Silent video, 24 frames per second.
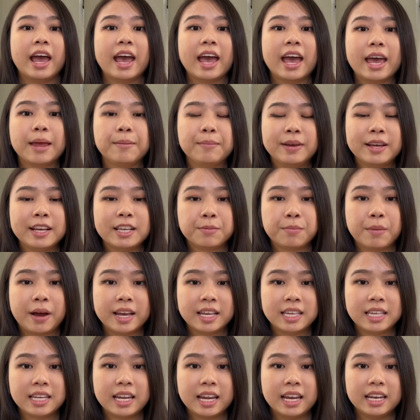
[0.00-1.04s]
and because my
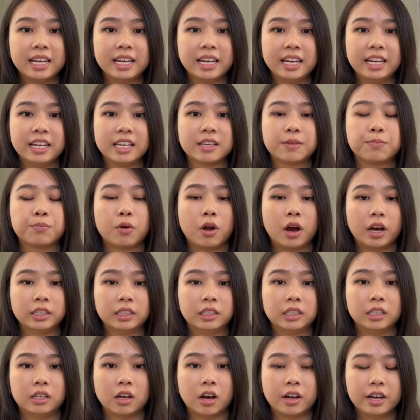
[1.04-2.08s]
state needs
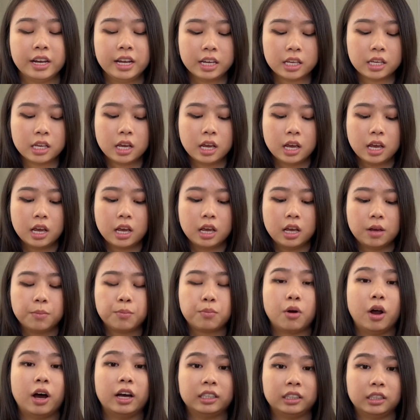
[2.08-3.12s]
prosthodontics,
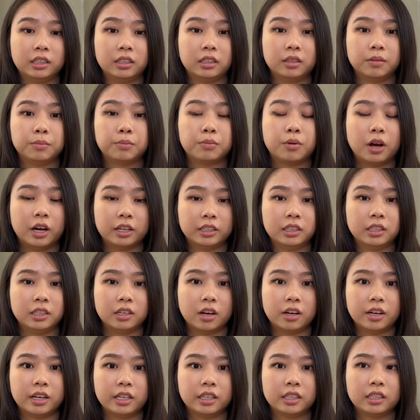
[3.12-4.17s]

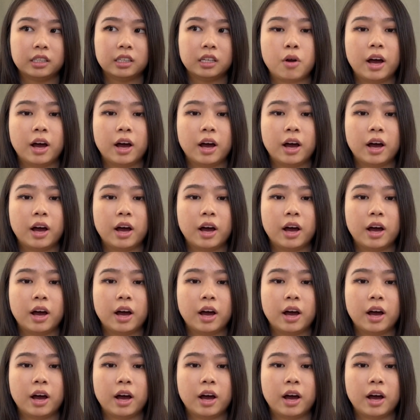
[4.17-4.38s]
prosthodontics.